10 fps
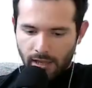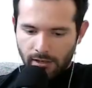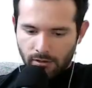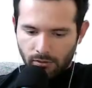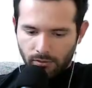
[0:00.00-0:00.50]

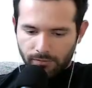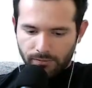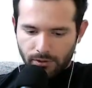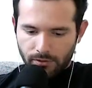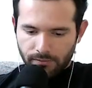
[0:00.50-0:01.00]
an old
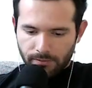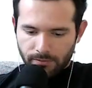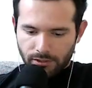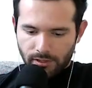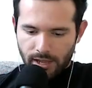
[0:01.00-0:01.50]
photo from
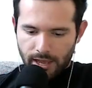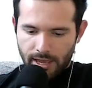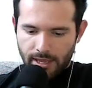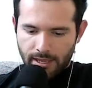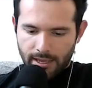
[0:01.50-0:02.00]

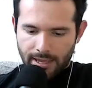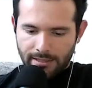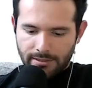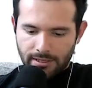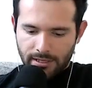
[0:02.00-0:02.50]
July
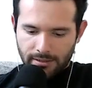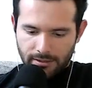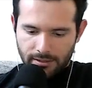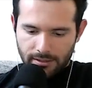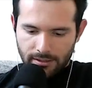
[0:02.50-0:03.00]
18th.
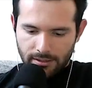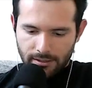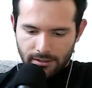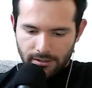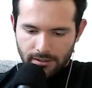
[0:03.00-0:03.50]

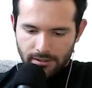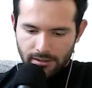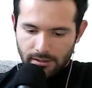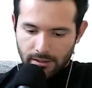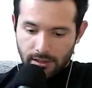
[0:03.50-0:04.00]

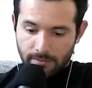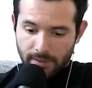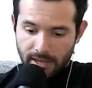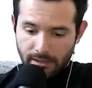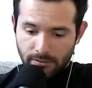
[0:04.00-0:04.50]
And man, he